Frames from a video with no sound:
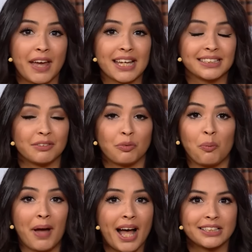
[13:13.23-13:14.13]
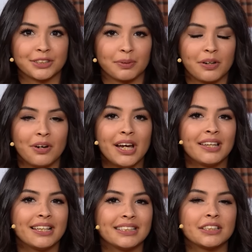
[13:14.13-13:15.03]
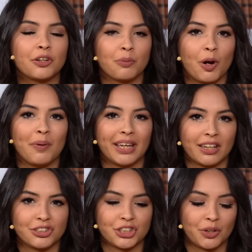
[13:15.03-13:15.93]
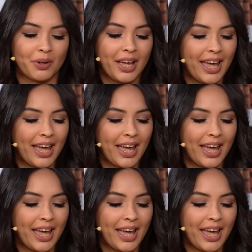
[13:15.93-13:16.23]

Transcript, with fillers: phase that we'll pass through. This is a growing issue.